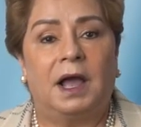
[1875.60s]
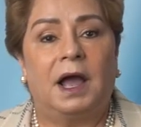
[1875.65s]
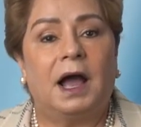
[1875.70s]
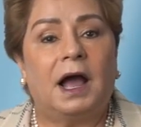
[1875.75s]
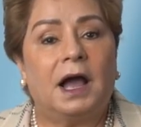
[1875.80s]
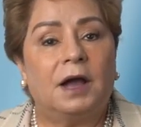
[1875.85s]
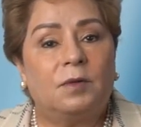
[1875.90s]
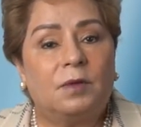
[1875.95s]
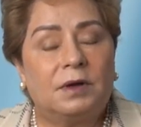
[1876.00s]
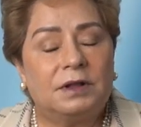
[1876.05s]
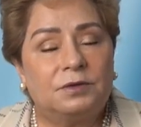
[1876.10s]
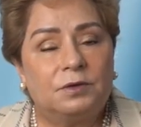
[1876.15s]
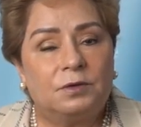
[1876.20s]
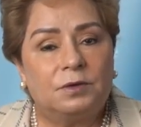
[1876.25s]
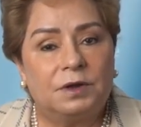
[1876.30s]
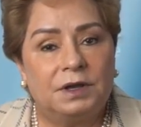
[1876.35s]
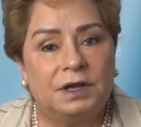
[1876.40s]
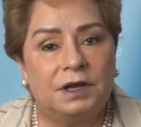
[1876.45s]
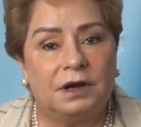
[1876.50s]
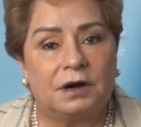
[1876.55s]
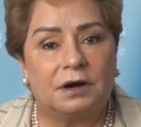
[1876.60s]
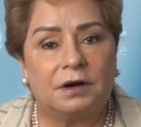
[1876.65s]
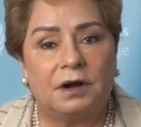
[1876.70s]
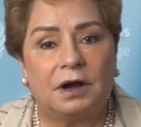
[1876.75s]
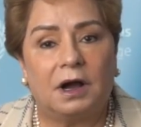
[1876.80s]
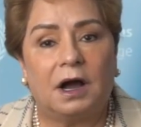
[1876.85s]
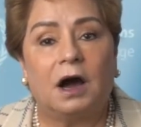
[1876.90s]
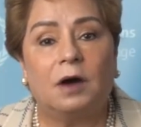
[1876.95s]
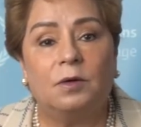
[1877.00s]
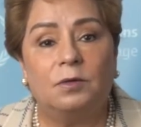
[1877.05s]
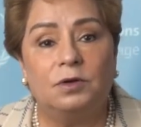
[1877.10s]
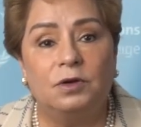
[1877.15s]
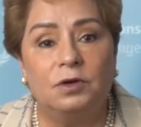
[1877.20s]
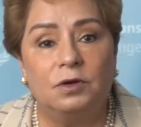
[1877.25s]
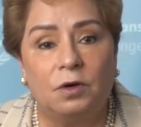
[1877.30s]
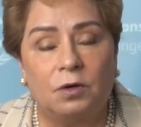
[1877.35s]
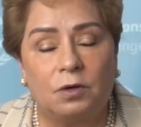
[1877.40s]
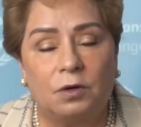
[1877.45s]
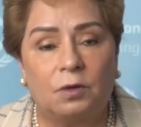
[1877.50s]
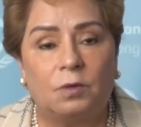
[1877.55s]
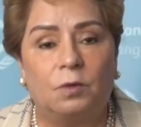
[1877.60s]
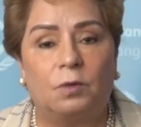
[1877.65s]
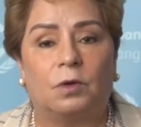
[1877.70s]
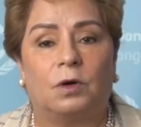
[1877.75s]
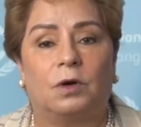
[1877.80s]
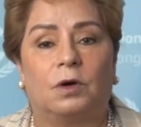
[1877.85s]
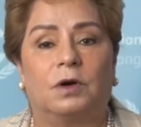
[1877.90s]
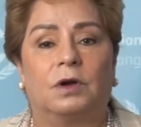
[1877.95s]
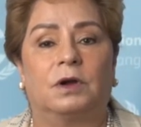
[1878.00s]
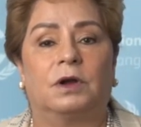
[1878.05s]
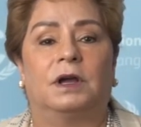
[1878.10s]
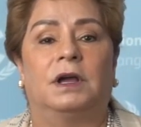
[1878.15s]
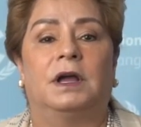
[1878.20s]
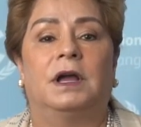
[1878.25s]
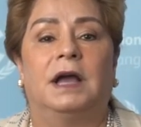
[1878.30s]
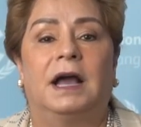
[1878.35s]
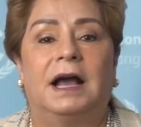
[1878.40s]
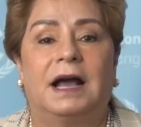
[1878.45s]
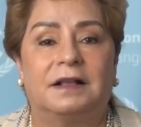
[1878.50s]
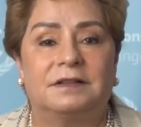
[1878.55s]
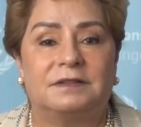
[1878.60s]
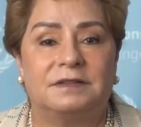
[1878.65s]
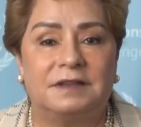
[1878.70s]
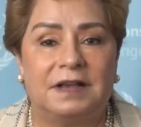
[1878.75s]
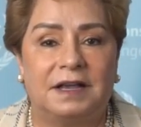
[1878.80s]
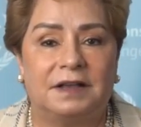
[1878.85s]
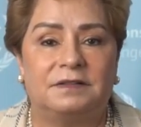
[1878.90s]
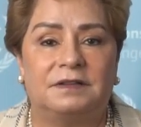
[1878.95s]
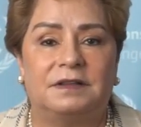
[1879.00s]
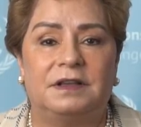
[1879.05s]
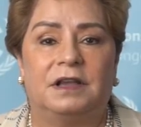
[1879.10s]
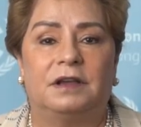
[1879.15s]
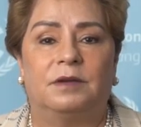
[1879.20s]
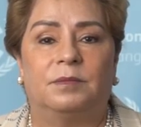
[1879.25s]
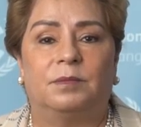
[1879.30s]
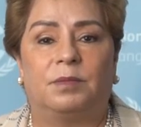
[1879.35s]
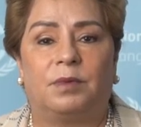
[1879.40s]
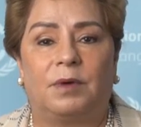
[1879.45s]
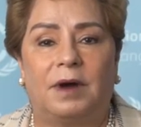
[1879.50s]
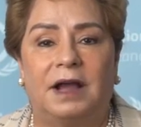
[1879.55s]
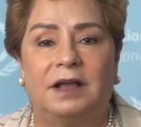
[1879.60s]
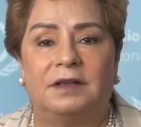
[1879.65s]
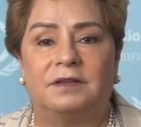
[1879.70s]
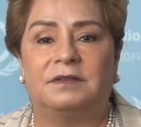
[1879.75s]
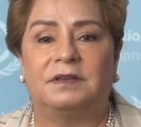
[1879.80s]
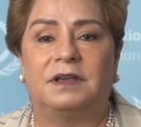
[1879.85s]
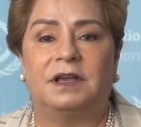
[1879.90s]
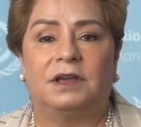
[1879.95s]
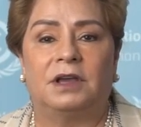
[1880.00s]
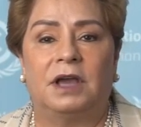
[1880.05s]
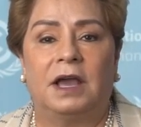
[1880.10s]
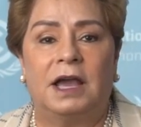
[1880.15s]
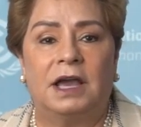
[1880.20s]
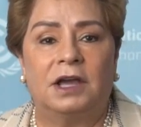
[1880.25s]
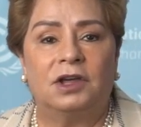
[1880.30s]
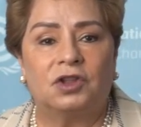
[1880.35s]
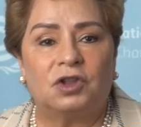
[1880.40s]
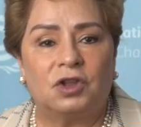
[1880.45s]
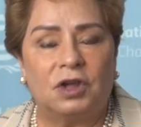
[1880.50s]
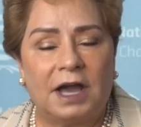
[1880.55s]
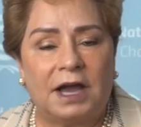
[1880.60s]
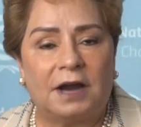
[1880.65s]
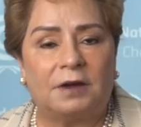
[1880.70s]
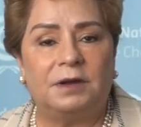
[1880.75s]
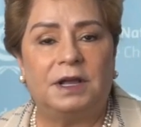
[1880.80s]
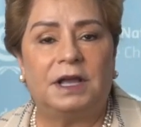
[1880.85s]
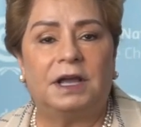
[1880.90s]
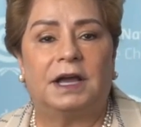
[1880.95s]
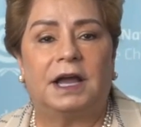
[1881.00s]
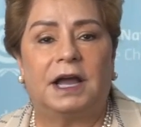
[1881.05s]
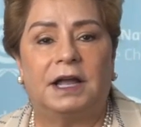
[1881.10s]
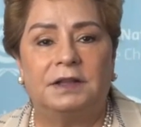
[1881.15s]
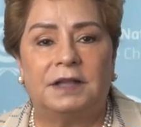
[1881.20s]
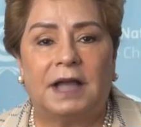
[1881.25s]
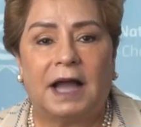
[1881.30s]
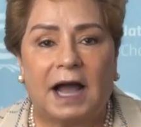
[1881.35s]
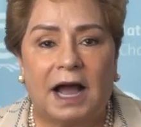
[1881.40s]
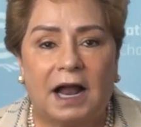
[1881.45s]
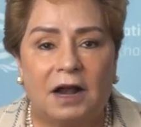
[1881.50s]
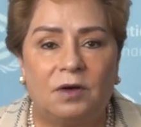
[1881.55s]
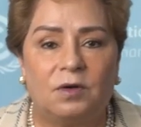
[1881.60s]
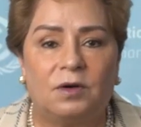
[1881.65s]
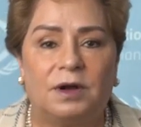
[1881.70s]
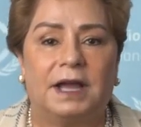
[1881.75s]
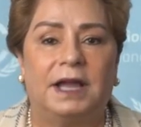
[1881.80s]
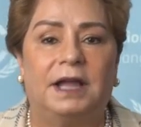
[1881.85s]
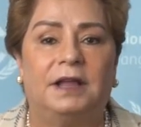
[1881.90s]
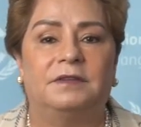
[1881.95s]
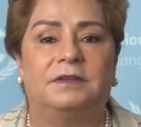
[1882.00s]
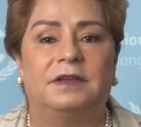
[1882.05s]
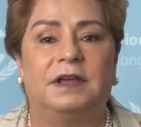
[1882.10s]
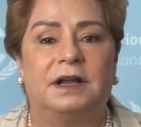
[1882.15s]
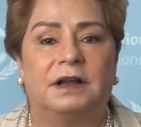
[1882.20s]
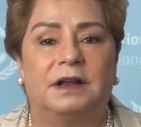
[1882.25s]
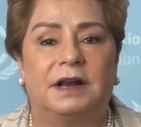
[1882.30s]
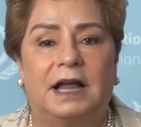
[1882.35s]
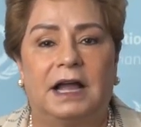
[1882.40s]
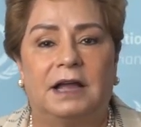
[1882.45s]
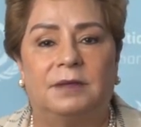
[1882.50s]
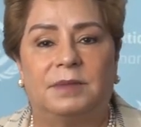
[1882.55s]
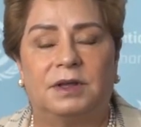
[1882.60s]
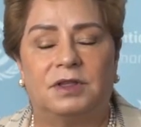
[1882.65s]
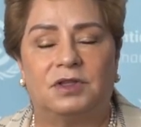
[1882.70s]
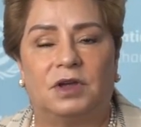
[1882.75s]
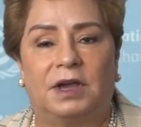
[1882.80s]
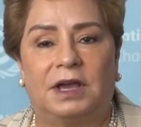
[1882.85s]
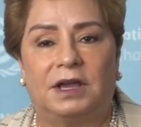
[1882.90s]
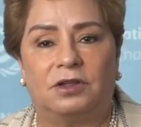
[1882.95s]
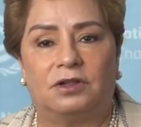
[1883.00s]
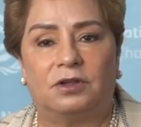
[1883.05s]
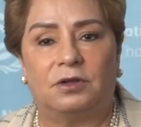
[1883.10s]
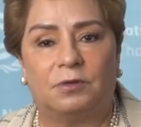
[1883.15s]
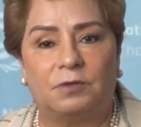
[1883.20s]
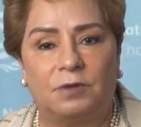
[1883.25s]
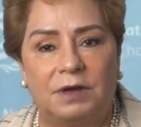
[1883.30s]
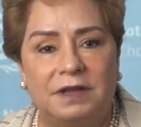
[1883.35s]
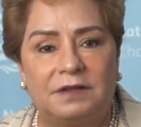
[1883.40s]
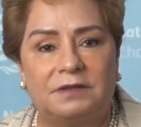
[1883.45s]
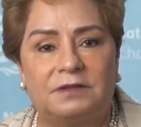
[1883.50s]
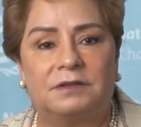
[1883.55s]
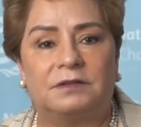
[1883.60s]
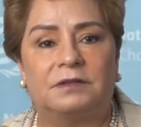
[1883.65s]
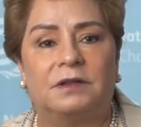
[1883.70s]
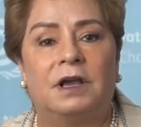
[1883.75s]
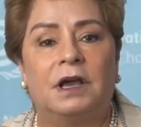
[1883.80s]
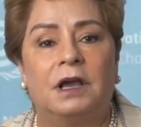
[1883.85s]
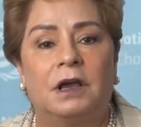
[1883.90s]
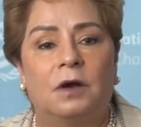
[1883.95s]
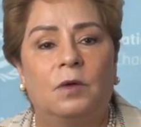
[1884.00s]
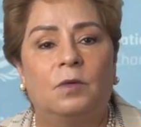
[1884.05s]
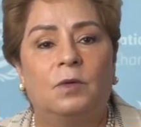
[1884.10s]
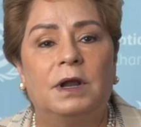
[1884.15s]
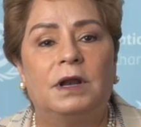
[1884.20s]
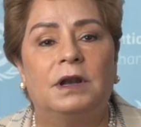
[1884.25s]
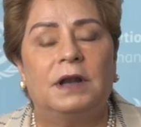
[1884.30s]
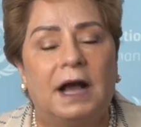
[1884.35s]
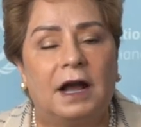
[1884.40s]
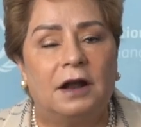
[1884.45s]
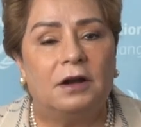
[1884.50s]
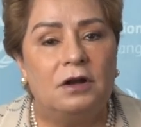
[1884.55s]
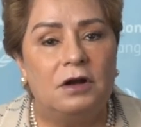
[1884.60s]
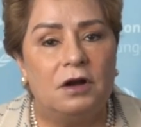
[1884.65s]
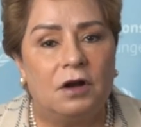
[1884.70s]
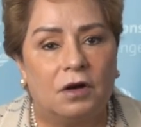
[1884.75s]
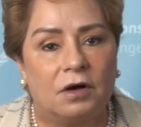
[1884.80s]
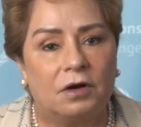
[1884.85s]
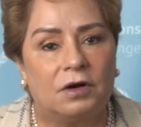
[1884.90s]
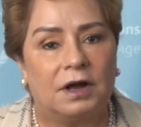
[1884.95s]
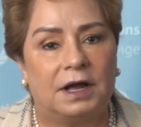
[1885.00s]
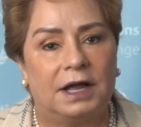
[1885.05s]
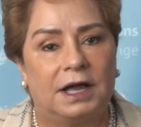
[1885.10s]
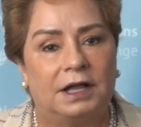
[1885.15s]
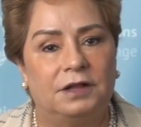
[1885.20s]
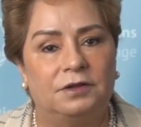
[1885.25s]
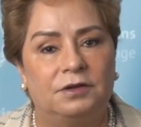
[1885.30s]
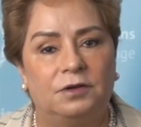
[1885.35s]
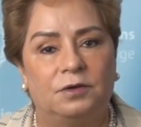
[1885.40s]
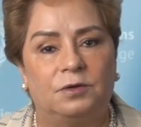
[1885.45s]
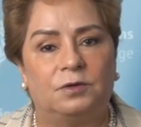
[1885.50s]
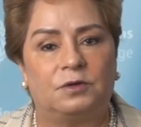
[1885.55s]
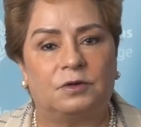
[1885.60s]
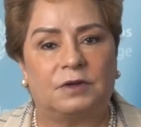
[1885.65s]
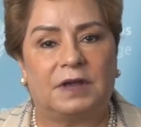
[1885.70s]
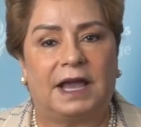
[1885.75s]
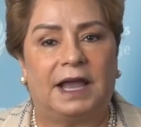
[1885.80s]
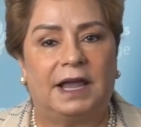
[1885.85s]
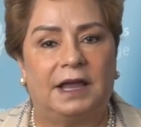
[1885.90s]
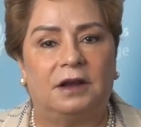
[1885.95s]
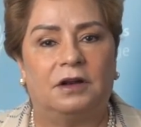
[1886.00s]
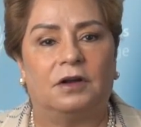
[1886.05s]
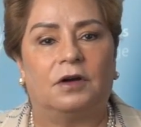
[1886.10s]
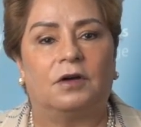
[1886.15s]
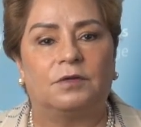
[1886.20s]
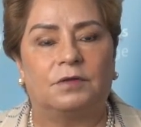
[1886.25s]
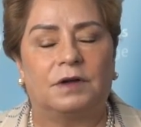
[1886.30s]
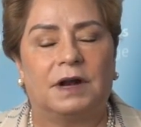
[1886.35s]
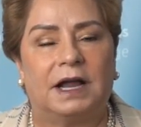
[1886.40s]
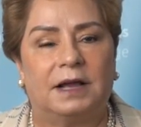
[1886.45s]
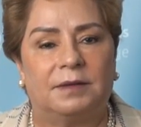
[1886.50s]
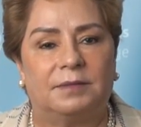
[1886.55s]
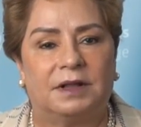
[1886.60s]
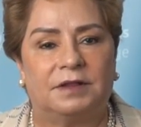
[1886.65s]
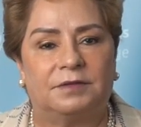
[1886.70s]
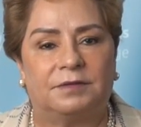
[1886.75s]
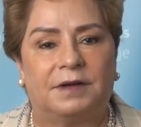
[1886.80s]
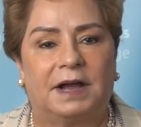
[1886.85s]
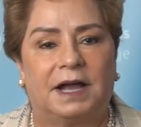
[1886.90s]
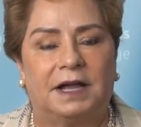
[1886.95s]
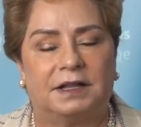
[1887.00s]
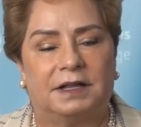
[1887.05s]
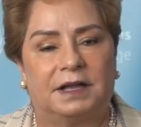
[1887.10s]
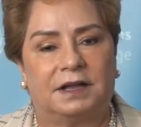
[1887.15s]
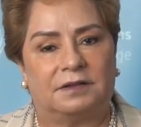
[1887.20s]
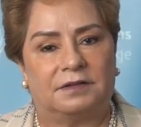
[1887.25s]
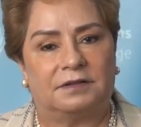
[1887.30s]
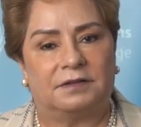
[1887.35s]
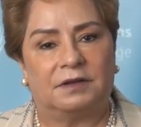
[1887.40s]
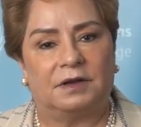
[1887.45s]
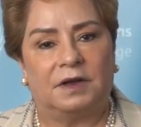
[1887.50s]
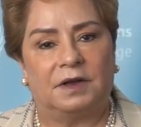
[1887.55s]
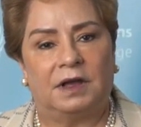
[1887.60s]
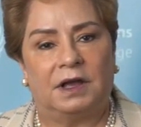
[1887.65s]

I want to hear how your work assessing, pricing, sharing, and allocating climate change risks will unlock a new scale of climate finance.